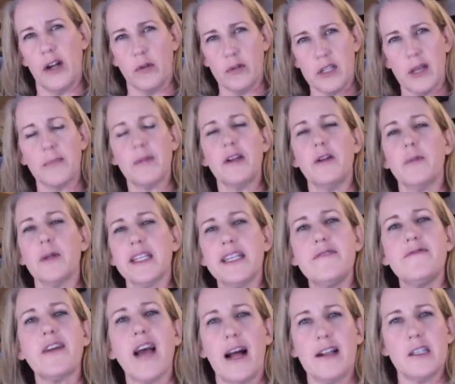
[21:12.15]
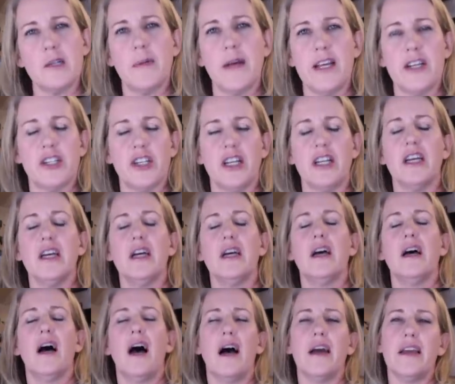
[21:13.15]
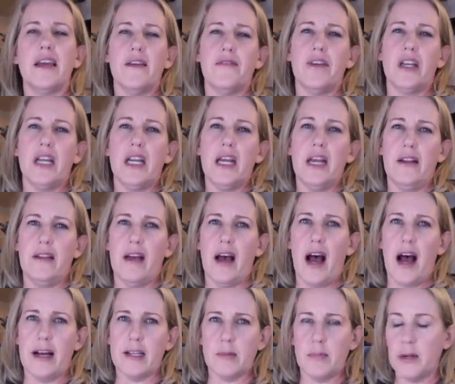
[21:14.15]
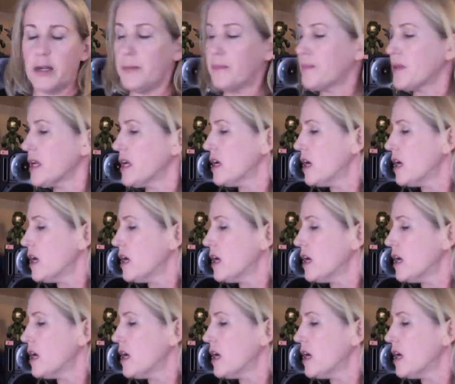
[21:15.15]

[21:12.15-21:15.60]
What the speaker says: something to relieve constipation given in the hospital.